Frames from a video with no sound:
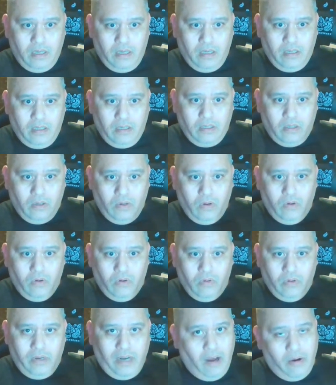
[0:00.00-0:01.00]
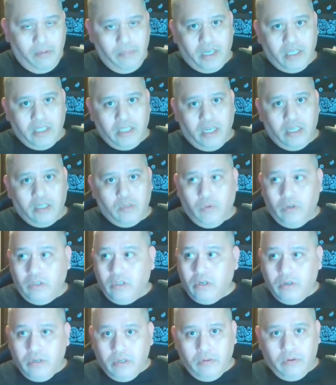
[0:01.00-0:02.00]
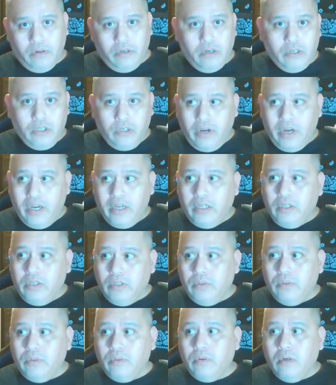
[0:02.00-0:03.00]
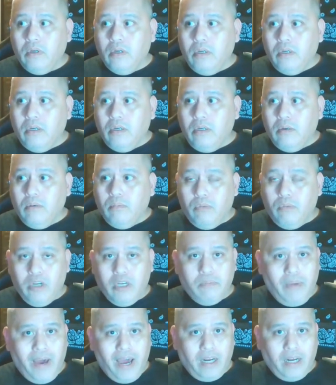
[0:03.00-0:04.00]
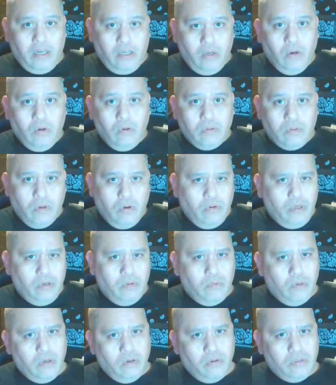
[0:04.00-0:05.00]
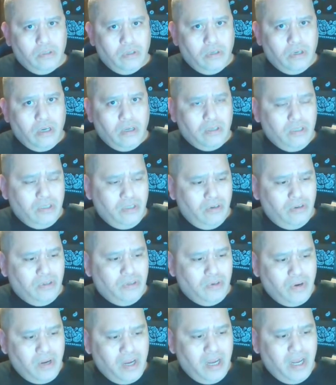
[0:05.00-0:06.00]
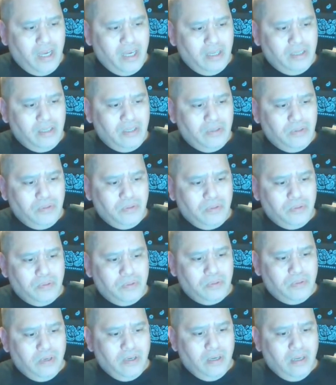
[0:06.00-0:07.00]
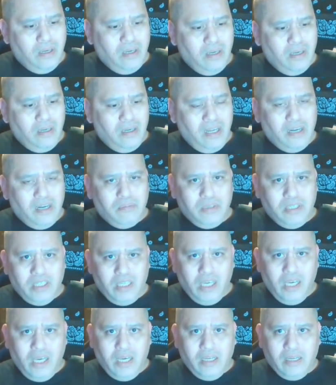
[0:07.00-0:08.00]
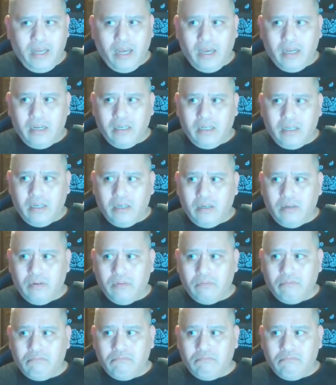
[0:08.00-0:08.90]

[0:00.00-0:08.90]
So now it makes sense what they're doing. They're trying to bring back the old Cody Rhodes. They're trying to let him see that